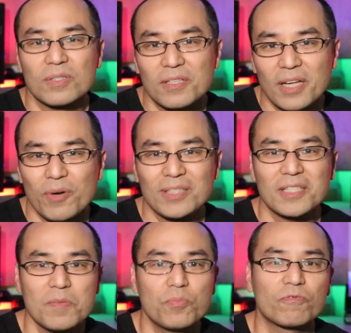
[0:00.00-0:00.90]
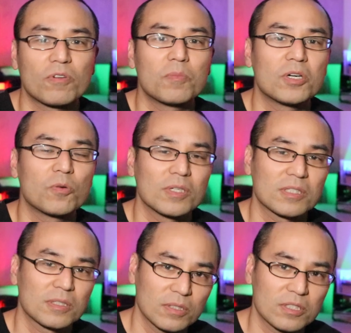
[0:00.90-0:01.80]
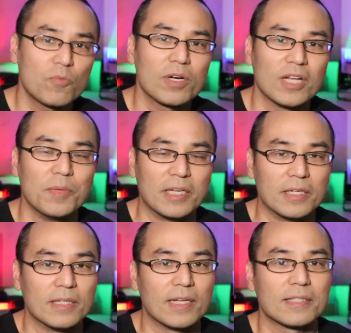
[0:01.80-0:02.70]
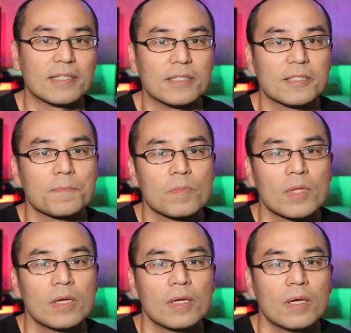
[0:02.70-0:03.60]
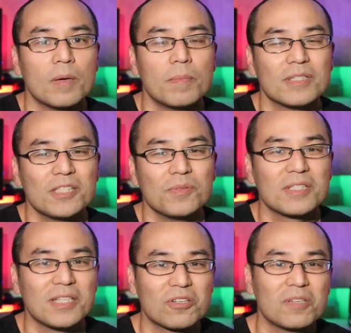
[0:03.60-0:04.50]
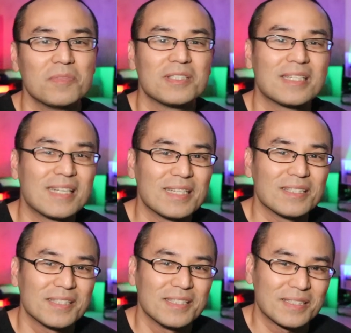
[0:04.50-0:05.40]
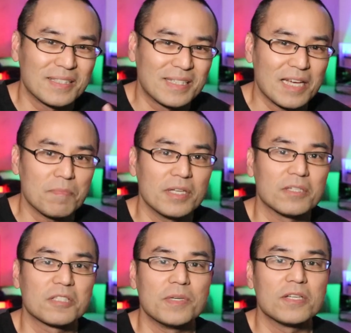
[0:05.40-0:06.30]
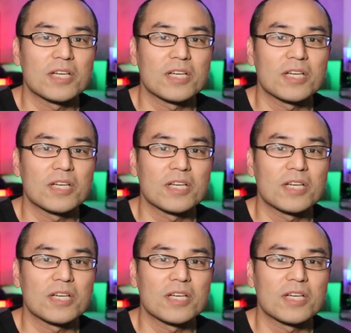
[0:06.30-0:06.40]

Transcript: the direct input from her was somewhat limited in that sense. But she was determined to get me to speak